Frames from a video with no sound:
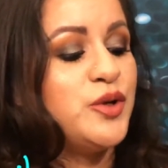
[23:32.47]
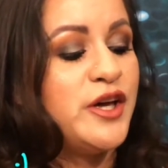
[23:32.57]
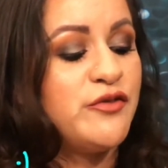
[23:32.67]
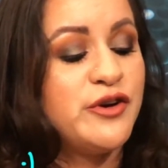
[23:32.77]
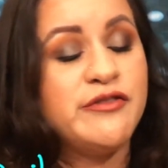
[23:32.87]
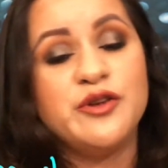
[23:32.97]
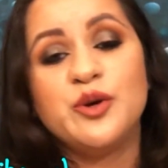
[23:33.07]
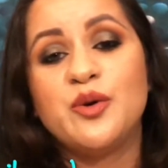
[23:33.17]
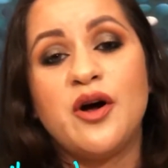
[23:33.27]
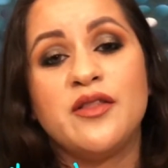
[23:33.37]
a
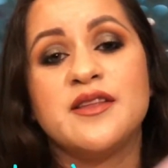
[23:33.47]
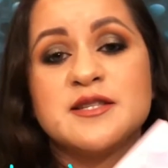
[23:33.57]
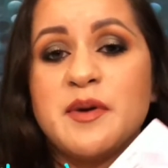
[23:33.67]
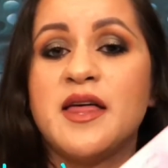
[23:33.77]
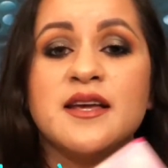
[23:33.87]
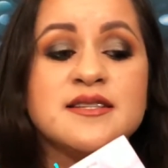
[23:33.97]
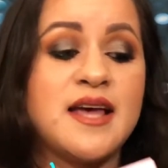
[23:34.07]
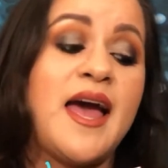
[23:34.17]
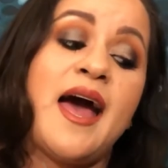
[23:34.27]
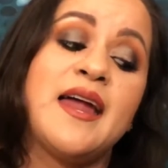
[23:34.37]
review on this palette because I
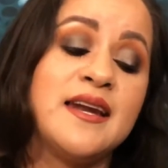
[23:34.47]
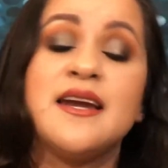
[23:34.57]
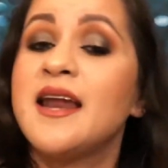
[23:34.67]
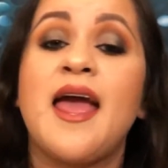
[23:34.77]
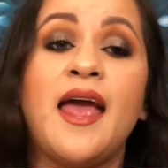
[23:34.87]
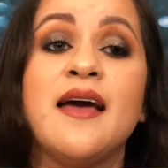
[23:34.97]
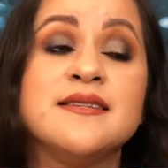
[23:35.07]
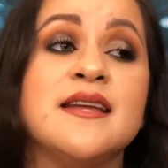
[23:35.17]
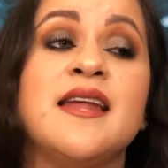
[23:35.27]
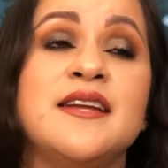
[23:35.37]
had it in hand
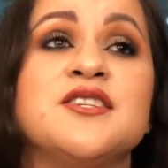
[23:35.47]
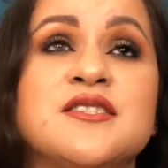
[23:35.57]
and I